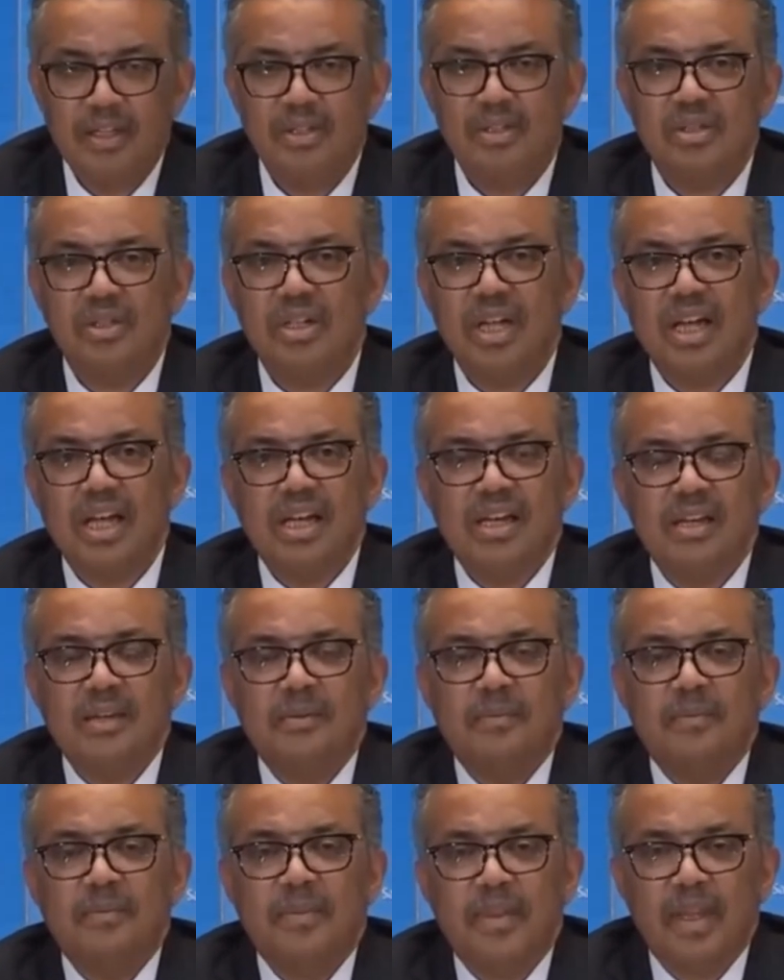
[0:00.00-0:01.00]
Today,
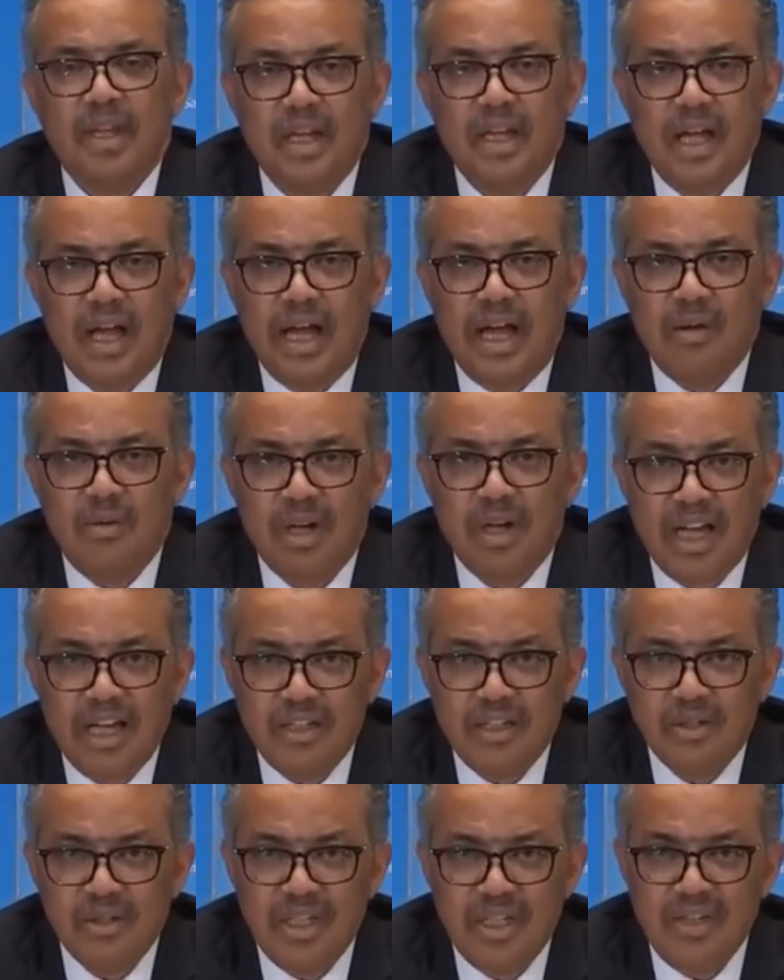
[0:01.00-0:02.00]
I would
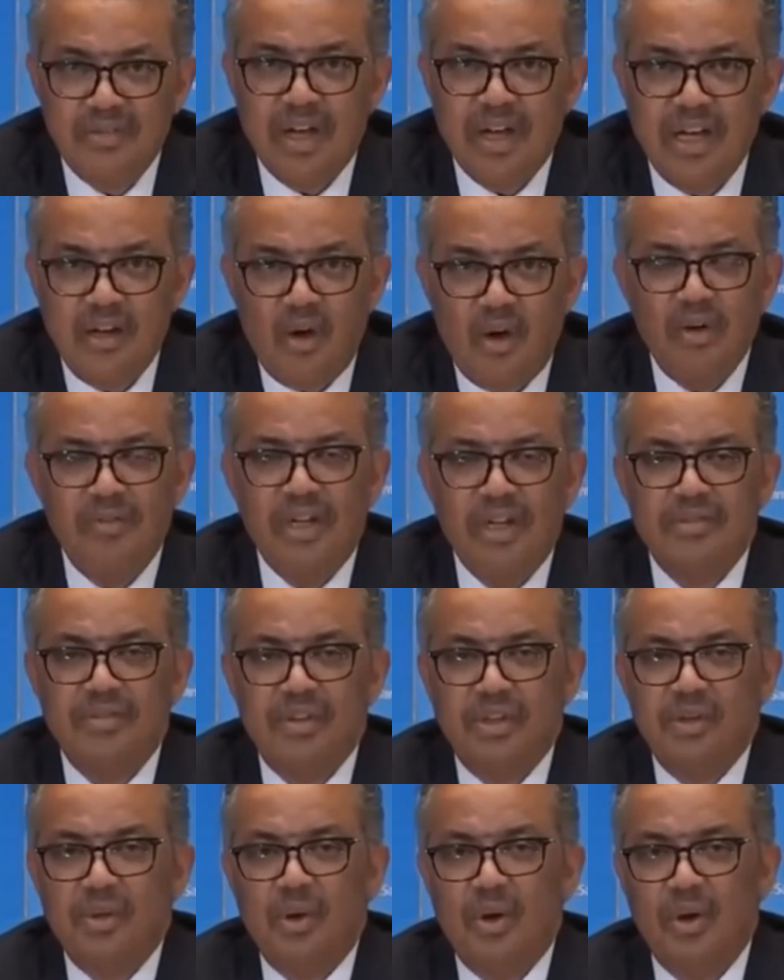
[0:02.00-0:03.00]
like to give an
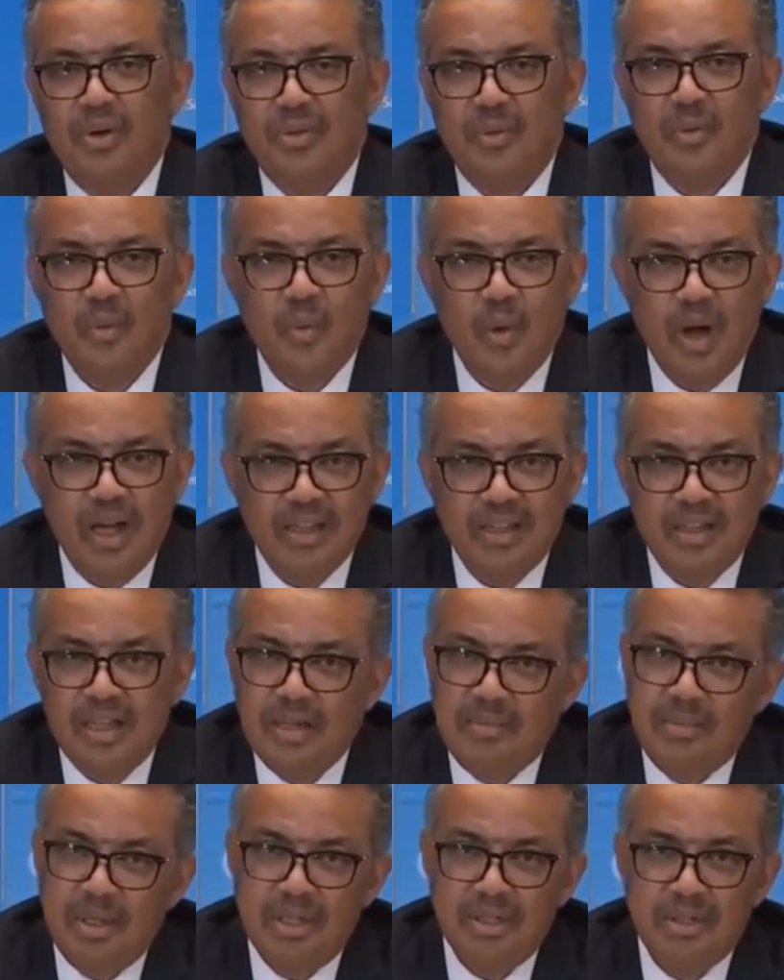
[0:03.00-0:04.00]
overview of what
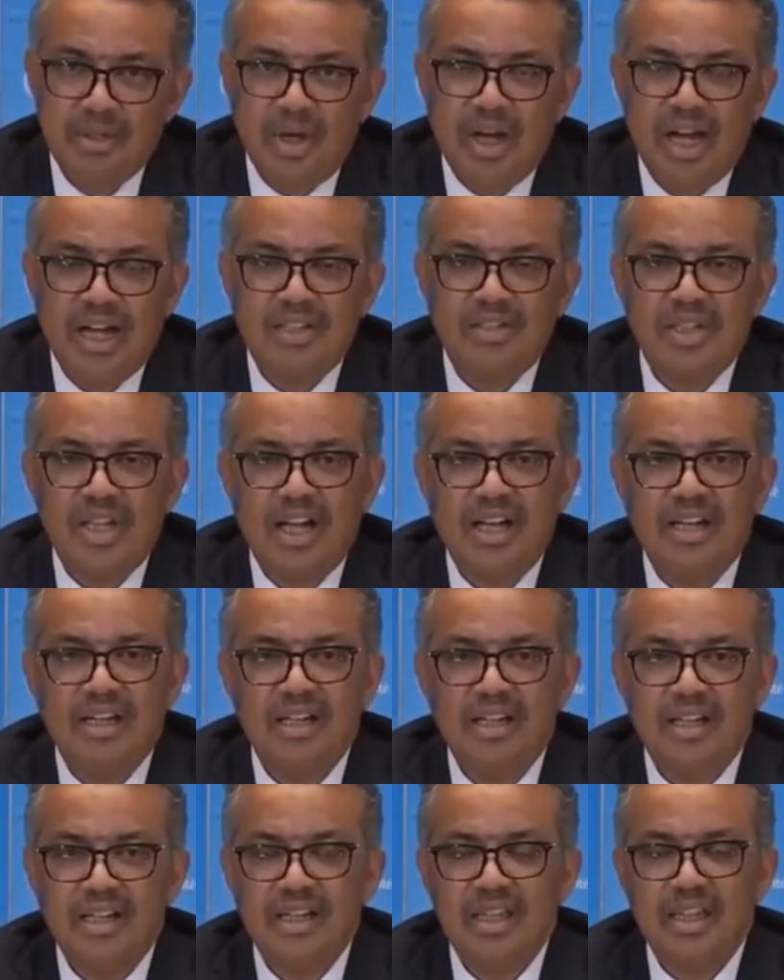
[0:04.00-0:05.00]
WHO has
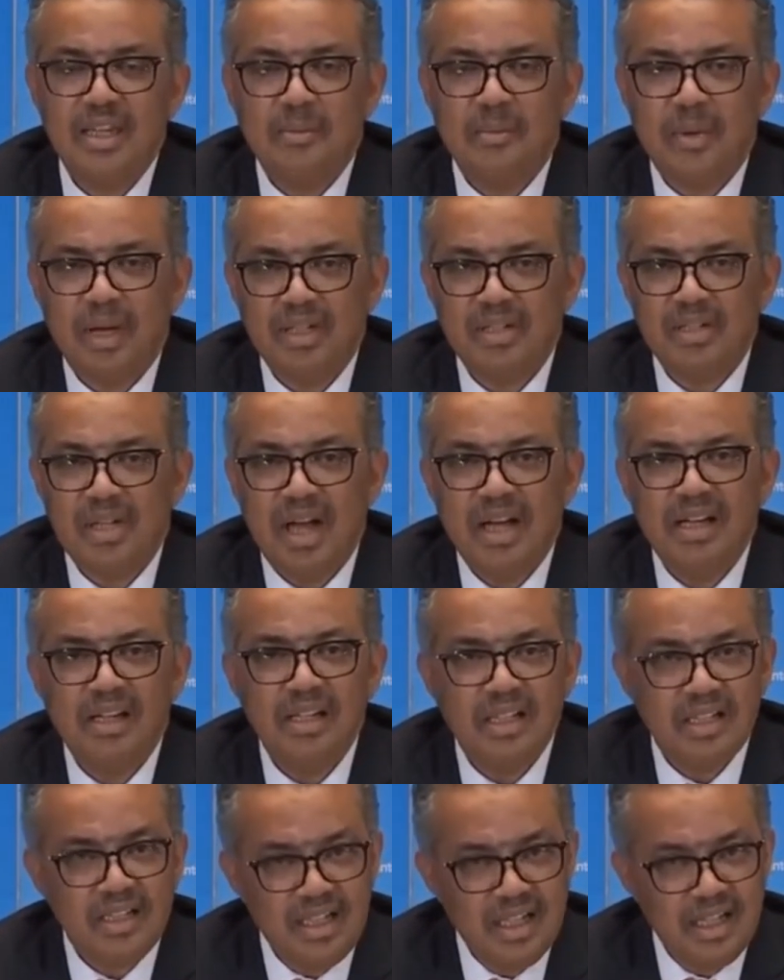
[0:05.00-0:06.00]
done in the past
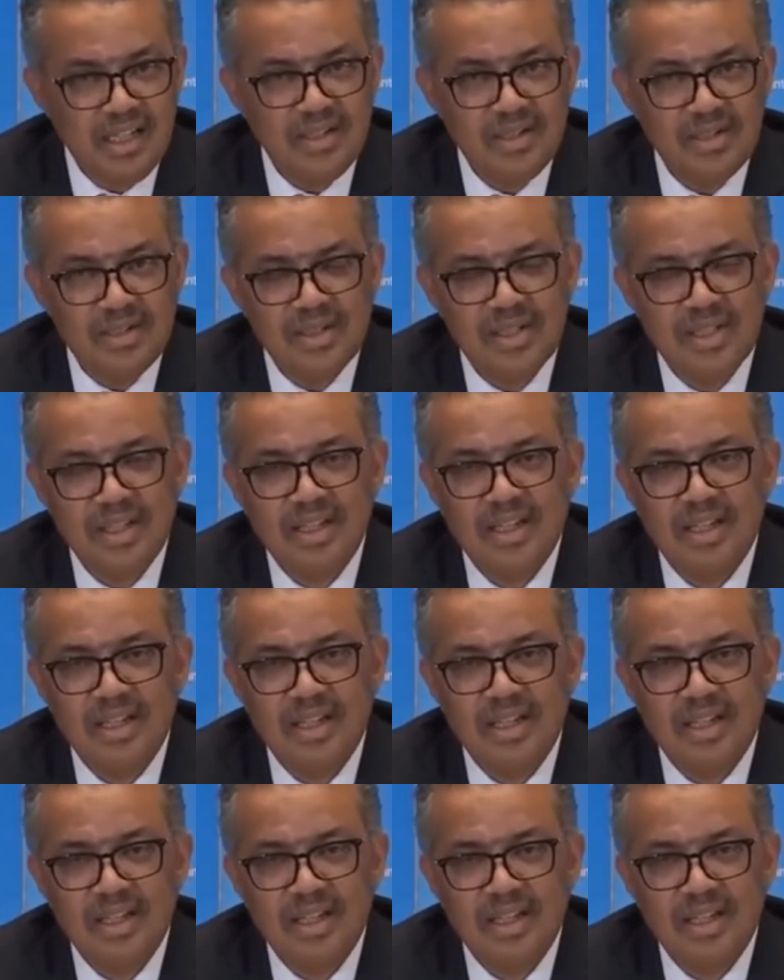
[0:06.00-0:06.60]
100 days